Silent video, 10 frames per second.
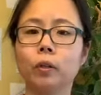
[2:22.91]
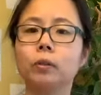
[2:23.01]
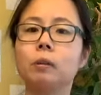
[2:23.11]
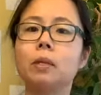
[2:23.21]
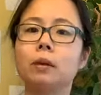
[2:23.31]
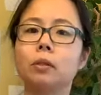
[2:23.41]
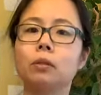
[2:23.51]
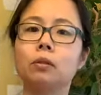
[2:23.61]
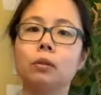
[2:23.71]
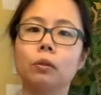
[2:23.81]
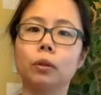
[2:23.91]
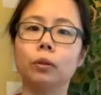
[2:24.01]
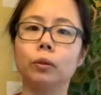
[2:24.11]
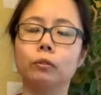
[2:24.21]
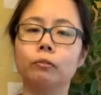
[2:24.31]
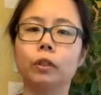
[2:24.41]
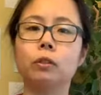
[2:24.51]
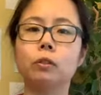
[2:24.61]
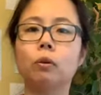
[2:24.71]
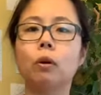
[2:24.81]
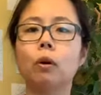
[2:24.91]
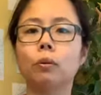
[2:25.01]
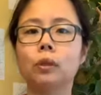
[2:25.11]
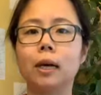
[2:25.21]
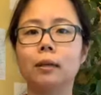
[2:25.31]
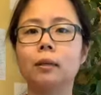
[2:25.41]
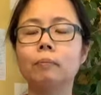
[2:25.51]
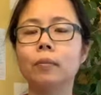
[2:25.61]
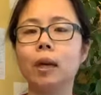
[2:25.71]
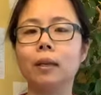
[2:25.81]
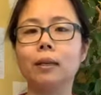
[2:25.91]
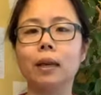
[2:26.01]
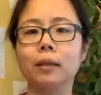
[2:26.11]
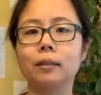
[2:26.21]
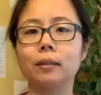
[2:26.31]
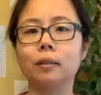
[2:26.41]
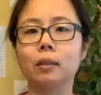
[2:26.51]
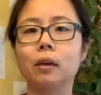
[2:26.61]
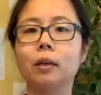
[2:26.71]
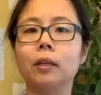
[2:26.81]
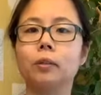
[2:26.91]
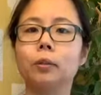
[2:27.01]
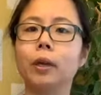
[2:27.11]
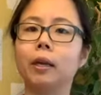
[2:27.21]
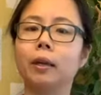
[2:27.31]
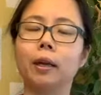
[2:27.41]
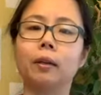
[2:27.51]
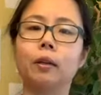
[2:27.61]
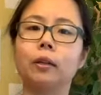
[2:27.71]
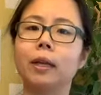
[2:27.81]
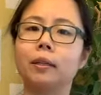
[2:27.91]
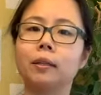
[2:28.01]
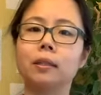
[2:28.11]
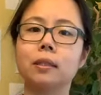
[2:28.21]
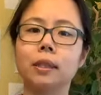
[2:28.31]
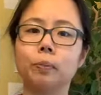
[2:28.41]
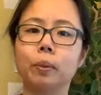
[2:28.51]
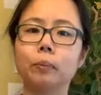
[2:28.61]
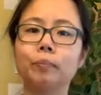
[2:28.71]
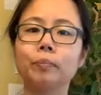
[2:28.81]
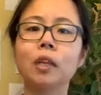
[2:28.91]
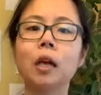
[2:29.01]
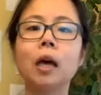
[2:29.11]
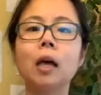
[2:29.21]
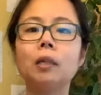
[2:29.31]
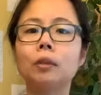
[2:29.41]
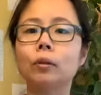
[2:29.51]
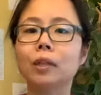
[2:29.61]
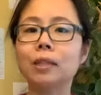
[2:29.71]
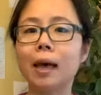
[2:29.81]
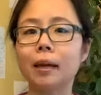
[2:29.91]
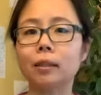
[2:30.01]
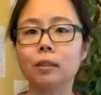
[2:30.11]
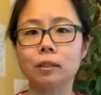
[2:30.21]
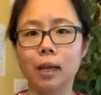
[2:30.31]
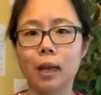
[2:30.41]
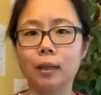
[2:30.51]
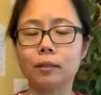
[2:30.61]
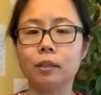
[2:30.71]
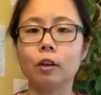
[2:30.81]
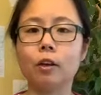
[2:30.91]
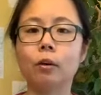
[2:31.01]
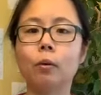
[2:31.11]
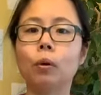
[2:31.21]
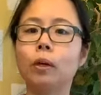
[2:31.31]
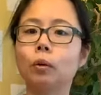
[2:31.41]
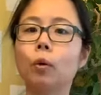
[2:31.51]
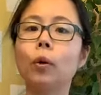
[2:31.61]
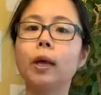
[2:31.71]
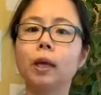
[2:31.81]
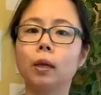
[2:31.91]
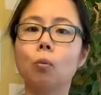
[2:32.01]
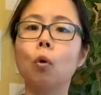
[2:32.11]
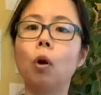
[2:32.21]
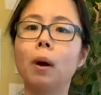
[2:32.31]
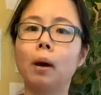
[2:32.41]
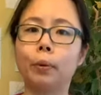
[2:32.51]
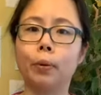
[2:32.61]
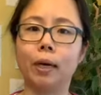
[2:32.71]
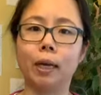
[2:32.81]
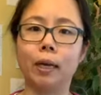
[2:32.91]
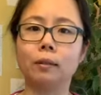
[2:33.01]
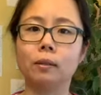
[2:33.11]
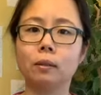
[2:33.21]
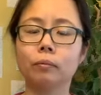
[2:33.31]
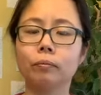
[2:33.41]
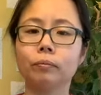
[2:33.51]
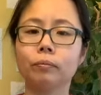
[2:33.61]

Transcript: Sometimes your feet so cold that at night you can't get a good night of sleep. So this exercise can quickly warm up your hands.